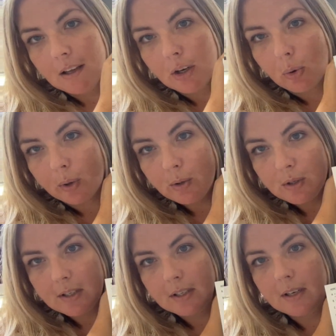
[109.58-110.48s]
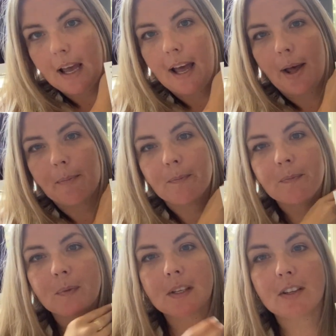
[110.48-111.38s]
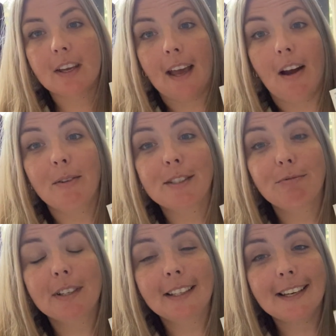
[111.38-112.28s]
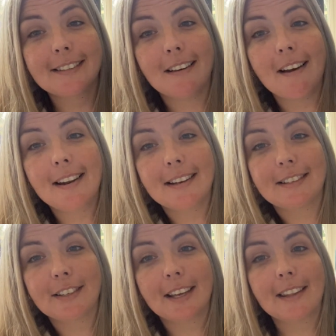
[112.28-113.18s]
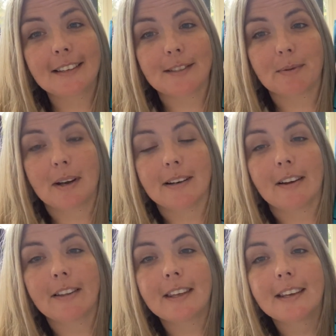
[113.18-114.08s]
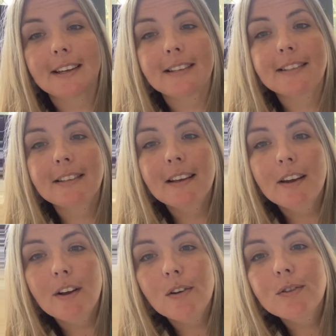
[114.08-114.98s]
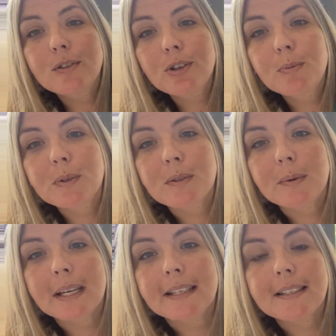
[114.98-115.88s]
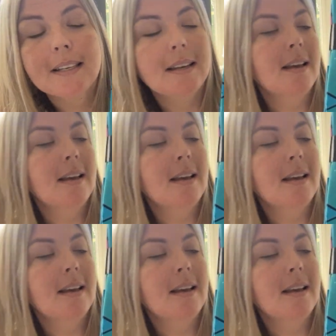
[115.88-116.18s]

quilt. So yeah, I was really excited to get this one. I think it's super sweet.